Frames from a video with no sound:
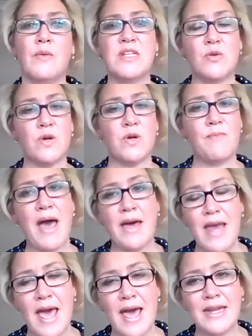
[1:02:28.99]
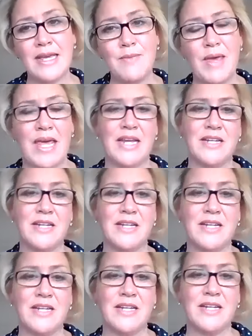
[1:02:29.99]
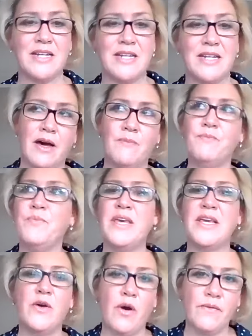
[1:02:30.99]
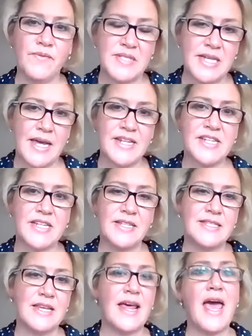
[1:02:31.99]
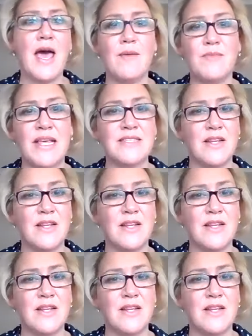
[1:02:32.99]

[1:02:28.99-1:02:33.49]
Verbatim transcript: We talk about adding him into um, big conversations that are happening.